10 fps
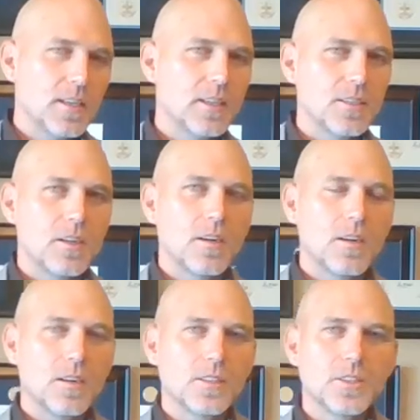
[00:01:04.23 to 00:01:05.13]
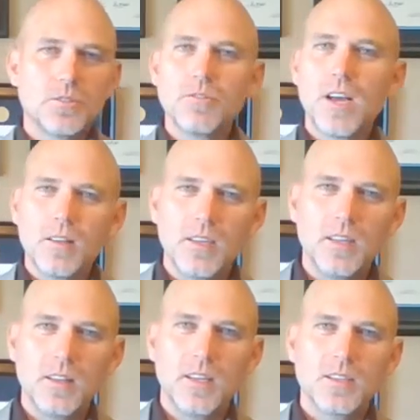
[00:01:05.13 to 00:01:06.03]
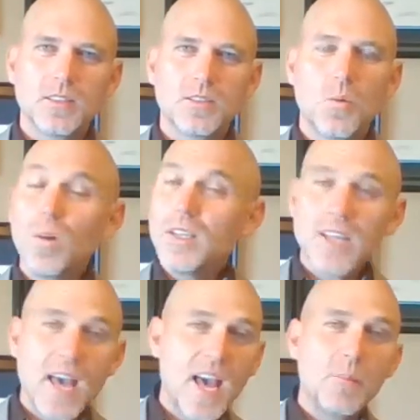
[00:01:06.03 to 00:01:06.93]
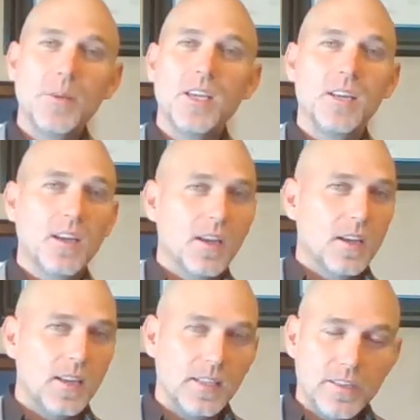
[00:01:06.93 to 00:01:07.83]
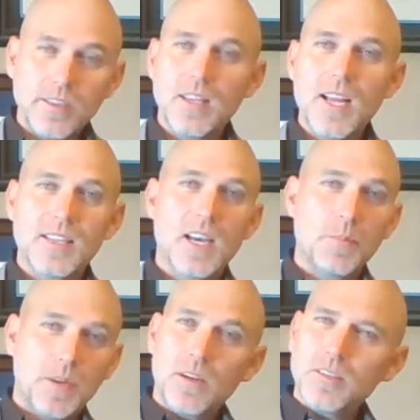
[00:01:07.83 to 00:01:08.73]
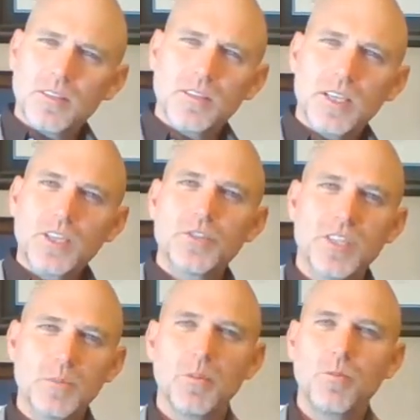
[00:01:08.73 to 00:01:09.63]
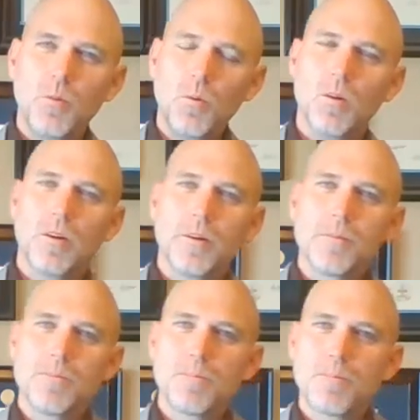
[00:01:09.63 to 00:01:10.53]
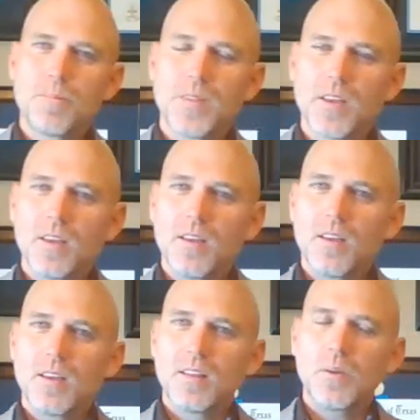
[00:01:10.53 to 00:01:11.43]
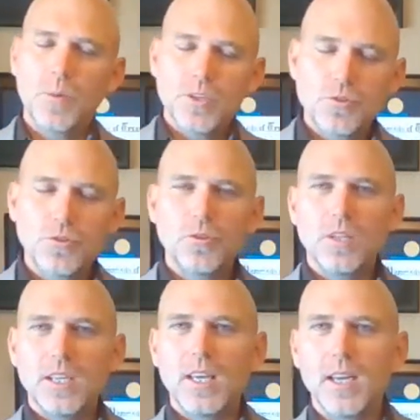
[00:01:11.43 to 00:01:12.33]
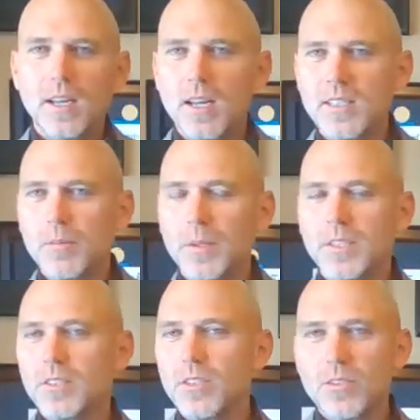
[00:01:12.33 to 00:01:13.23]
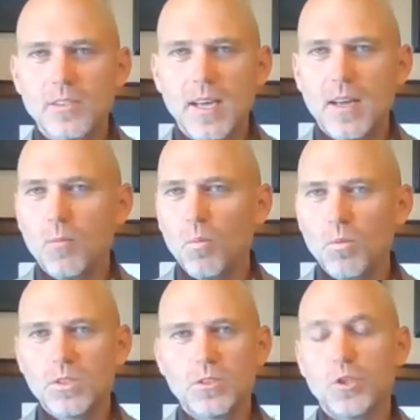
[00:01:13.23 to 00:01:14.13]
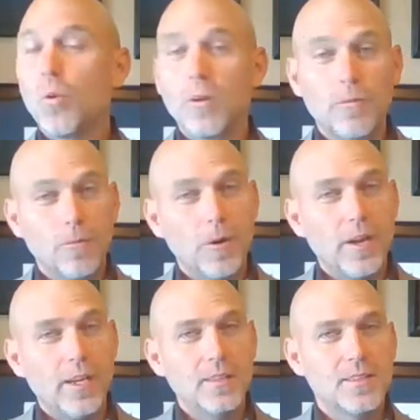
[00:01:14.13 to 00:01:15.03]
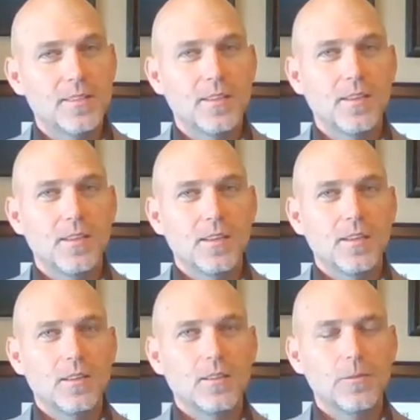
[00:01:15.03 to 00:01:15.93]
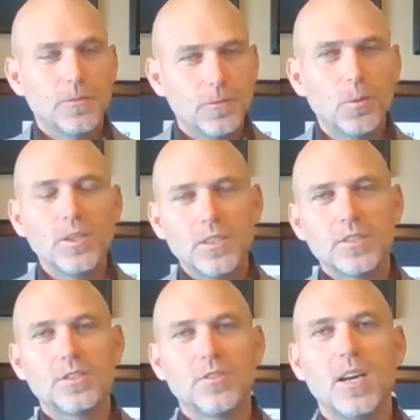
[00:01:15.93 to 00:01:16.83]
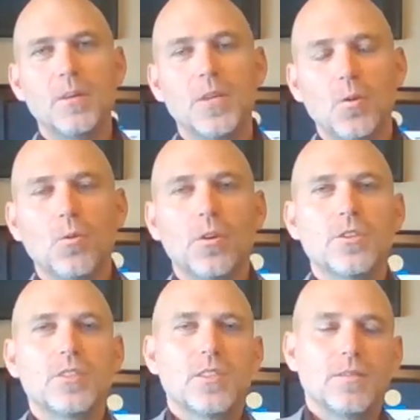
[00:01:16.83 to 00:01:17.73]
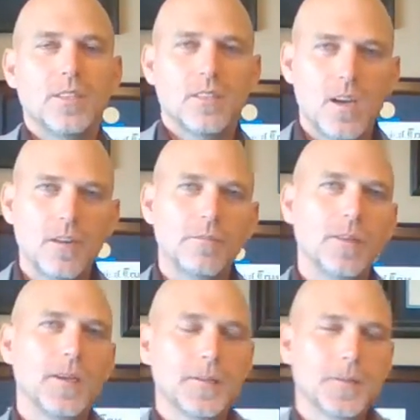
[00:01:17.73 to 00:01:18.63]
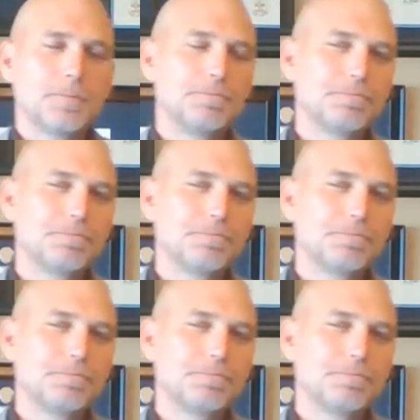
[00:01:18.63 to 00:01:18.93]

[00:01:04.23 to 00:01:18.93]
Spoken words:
that are surrounding this, what is happening during that time, but also centuries before, then we truly cannot simply just use that short phrase to fully describe the origins of this conflict.